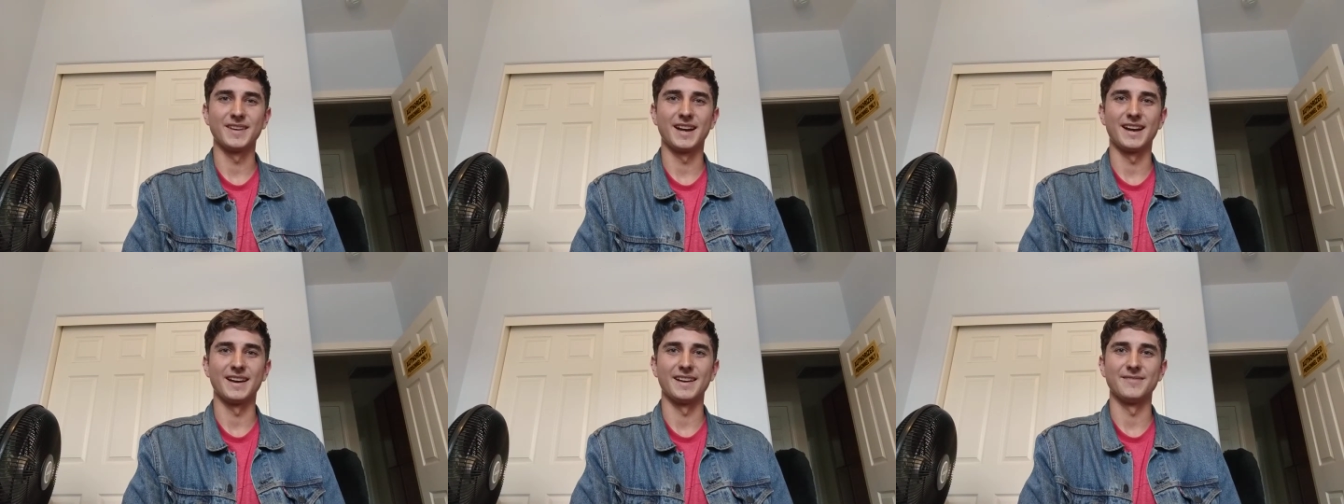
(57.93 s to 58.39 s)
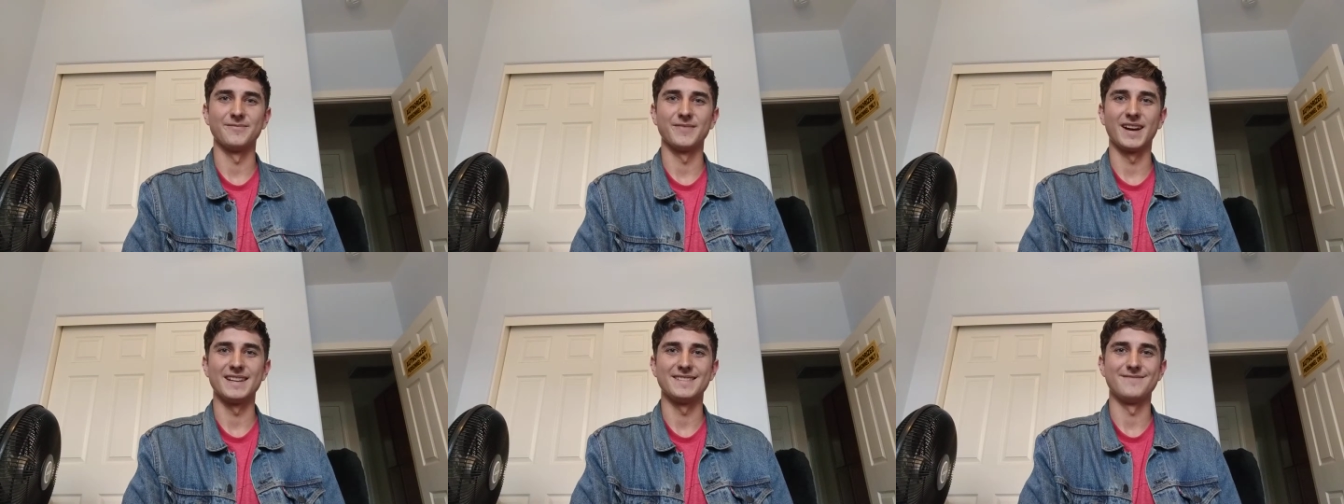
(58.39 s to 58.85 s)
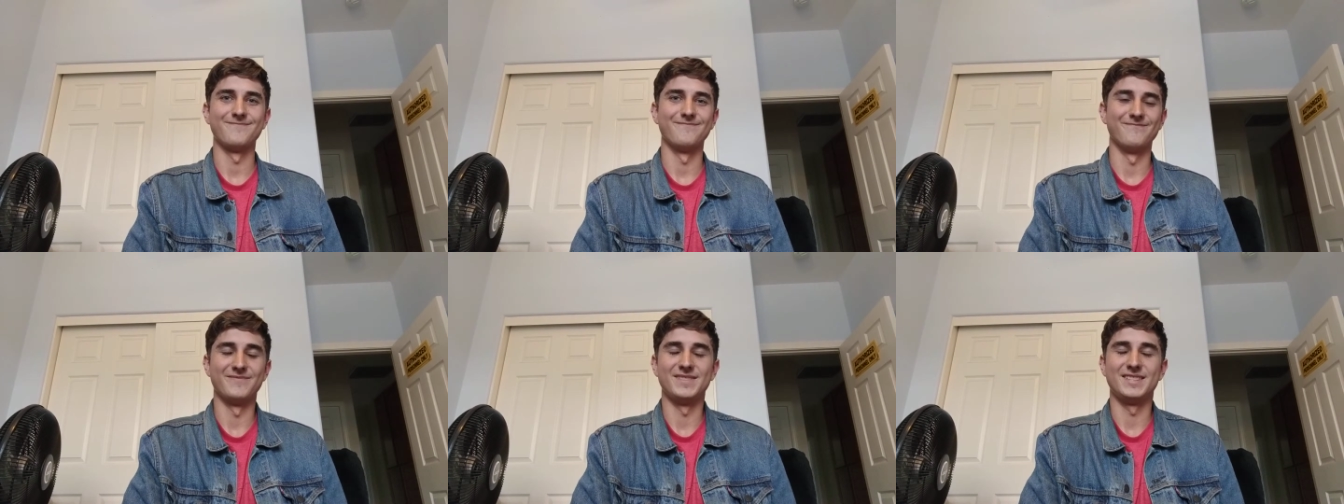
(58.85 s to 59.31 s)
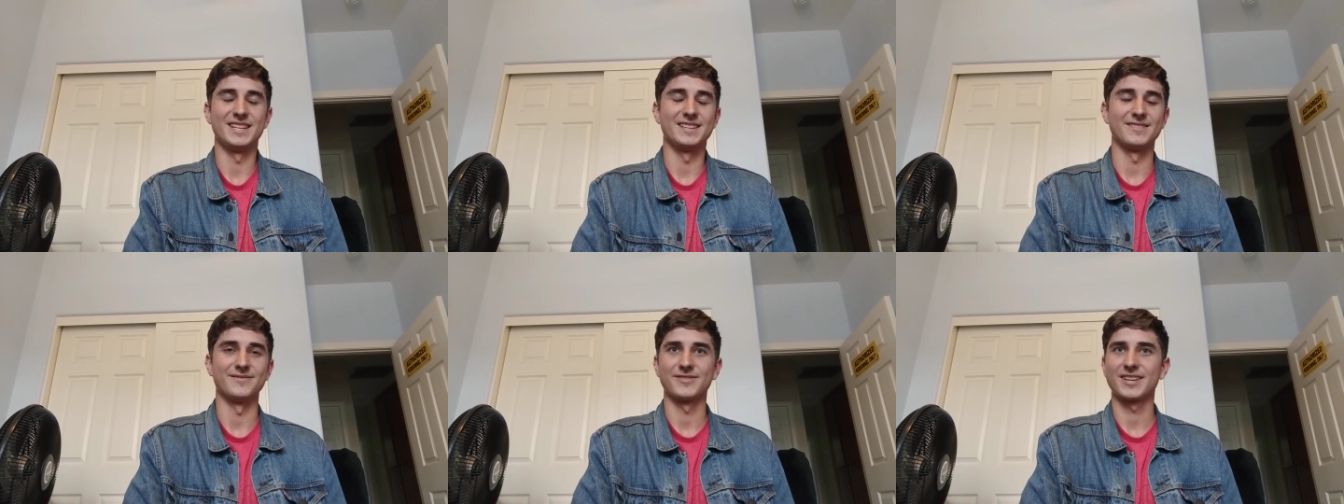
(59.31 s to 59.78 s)
Uh, I
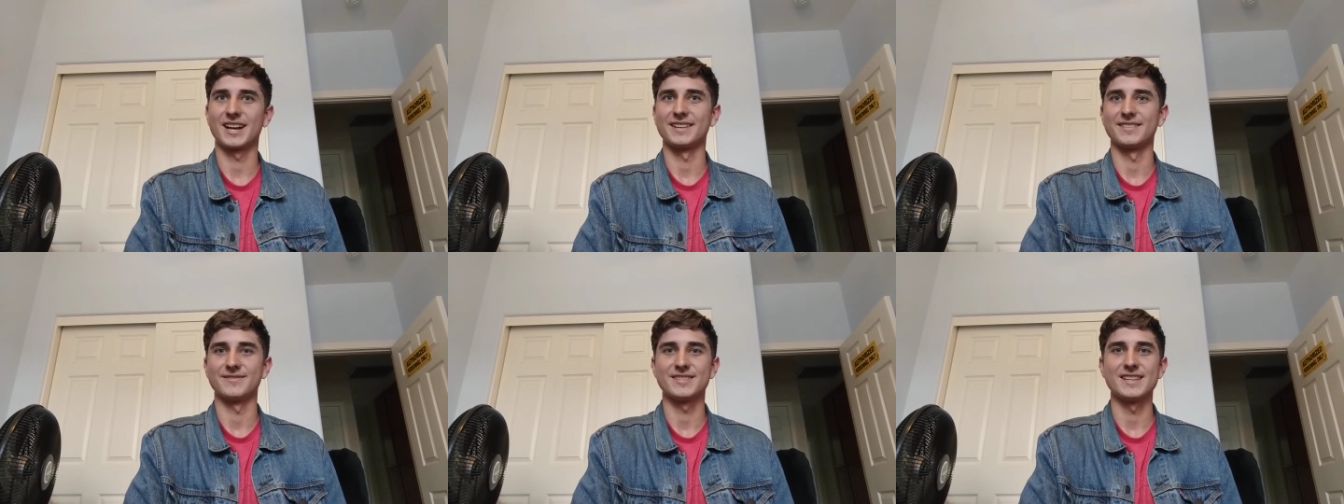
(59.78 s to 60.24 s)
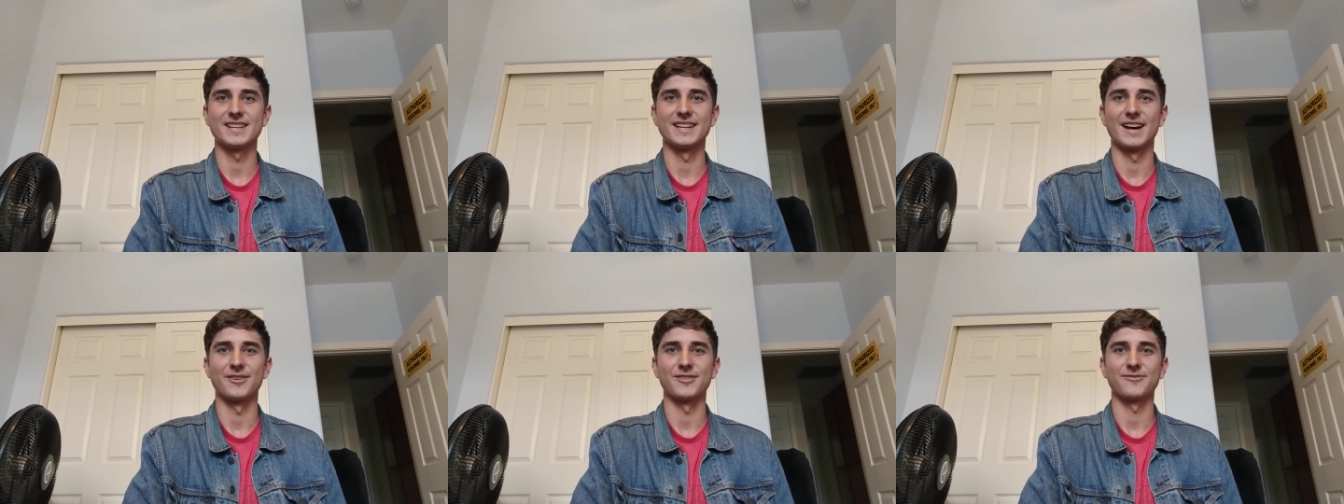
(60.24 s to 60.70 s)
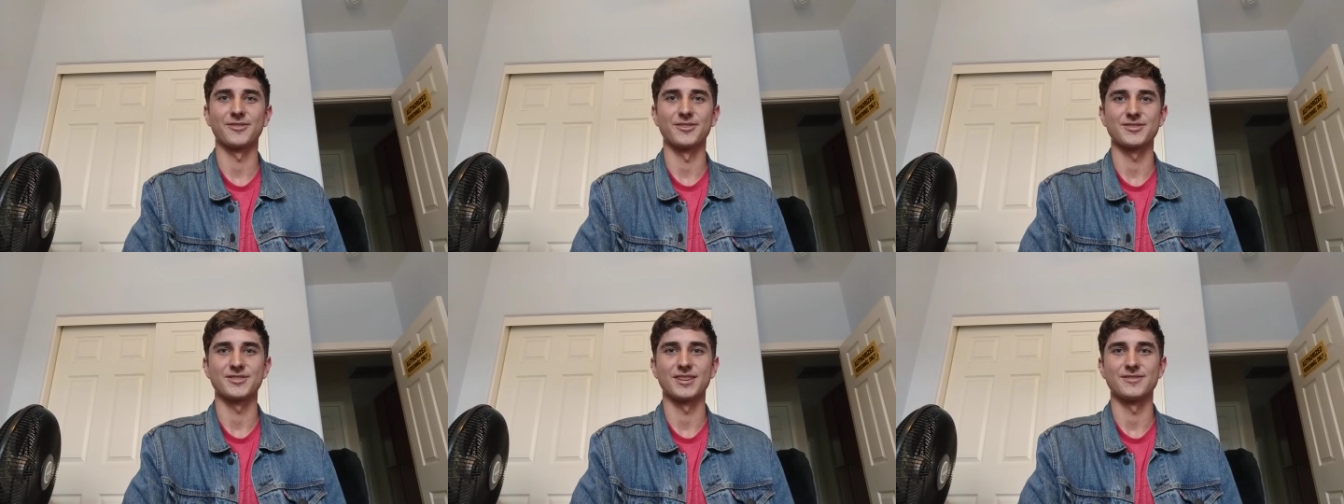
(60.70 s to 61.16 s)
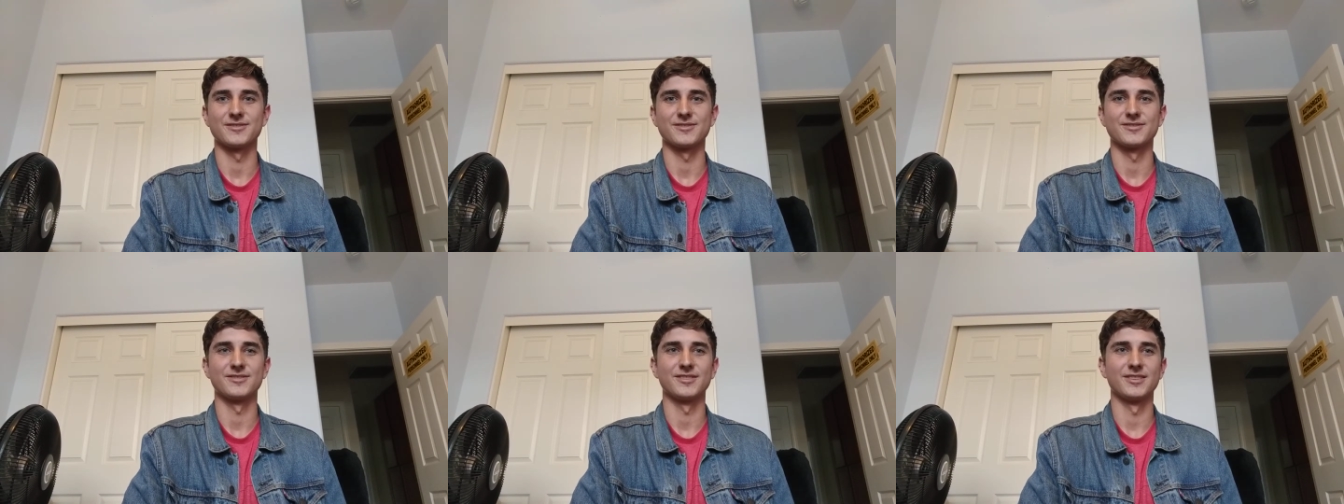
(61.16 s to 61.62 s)
didn't kind of seek it out at first. I
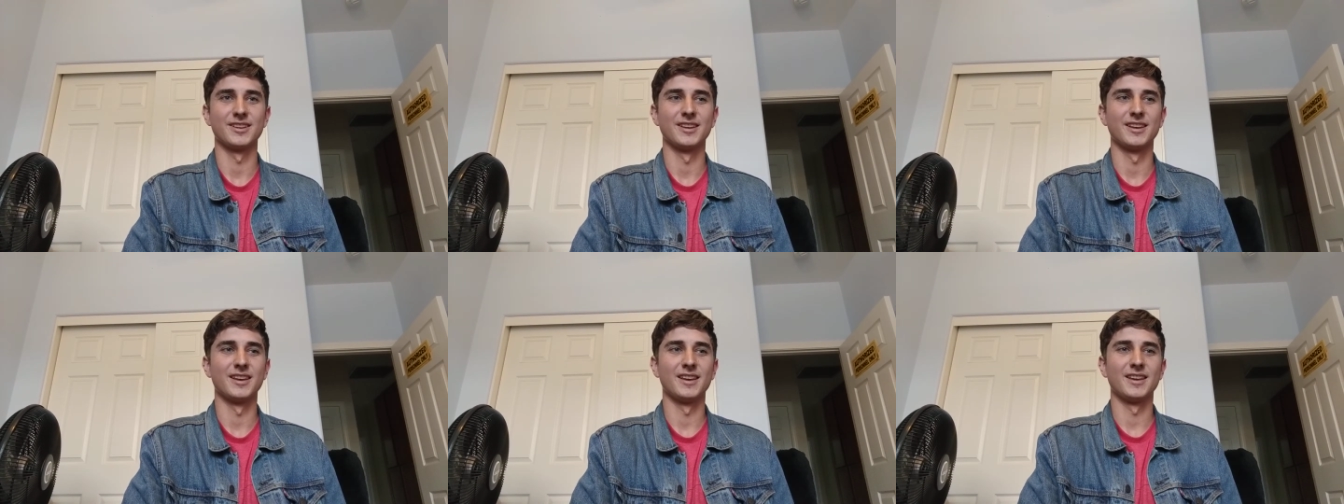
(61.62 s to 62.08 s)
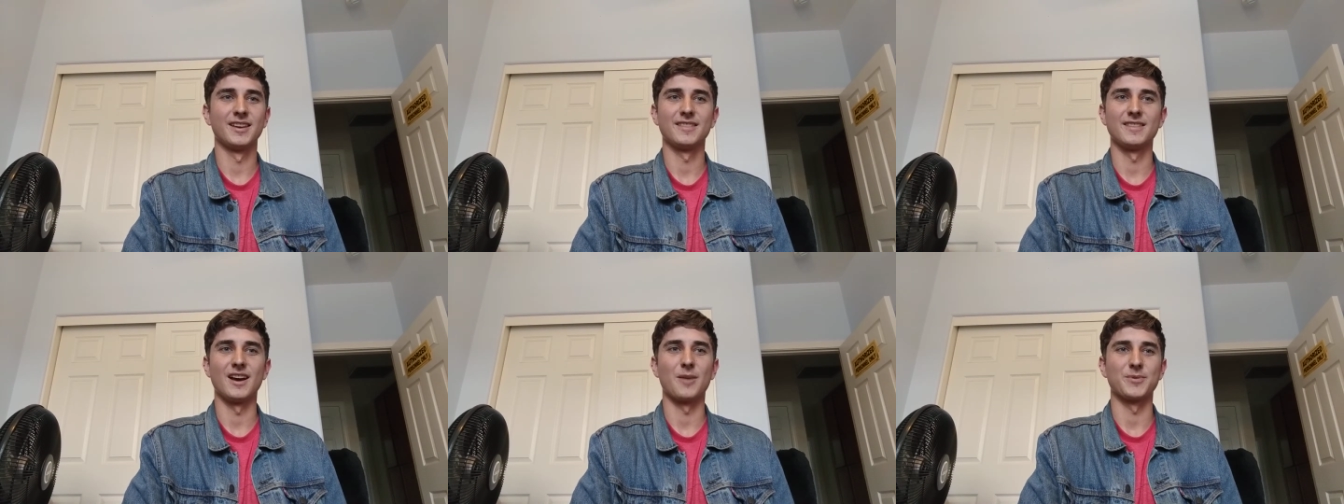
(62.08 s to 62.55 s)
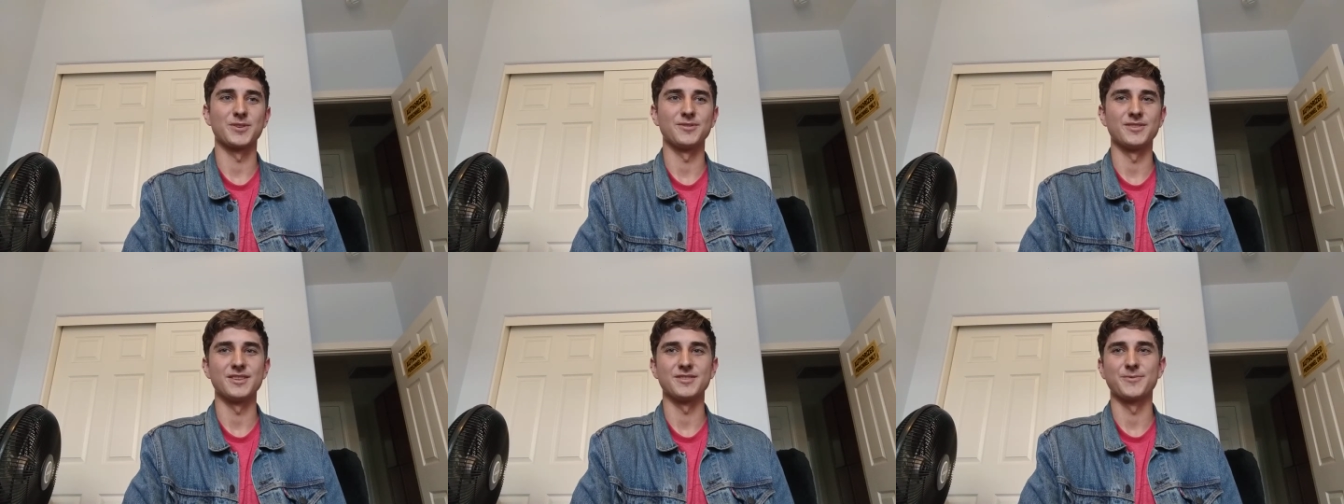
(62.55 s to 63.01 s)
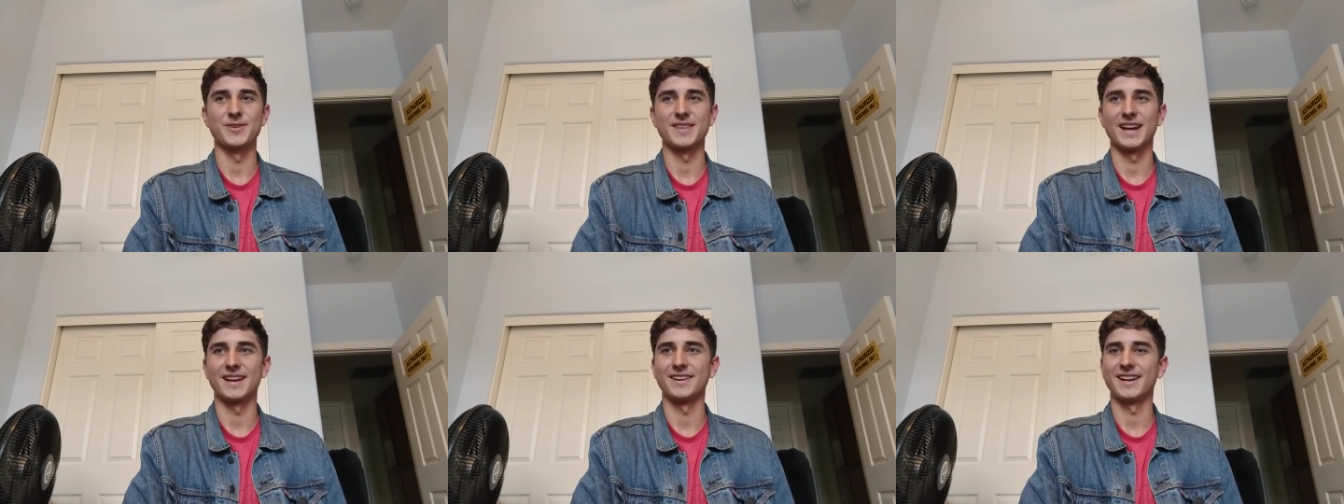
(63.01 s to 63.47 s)
just the opportunities were
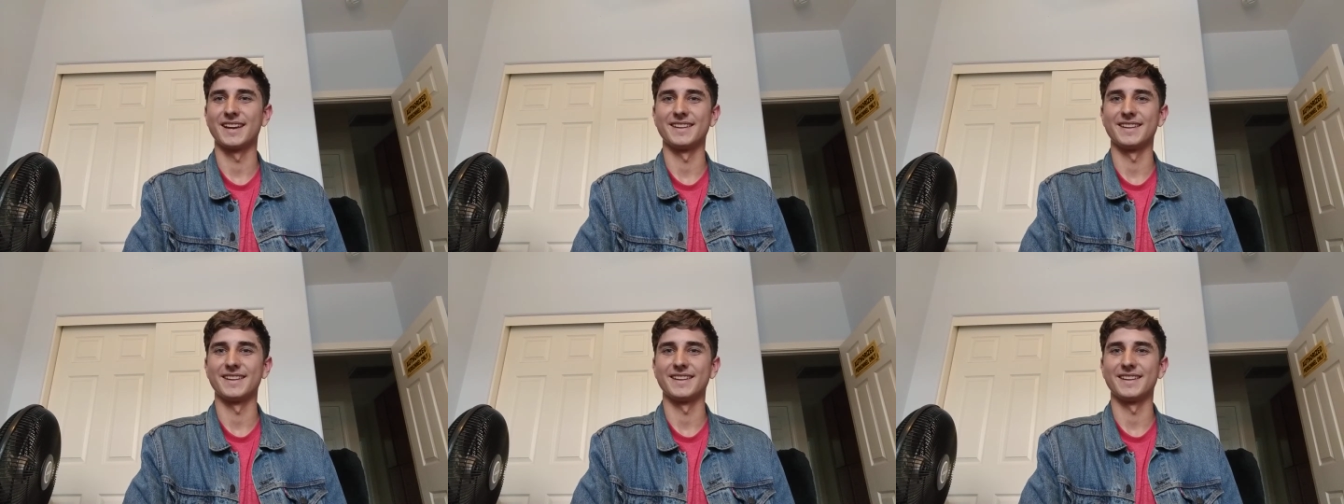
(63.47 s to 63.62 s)
there,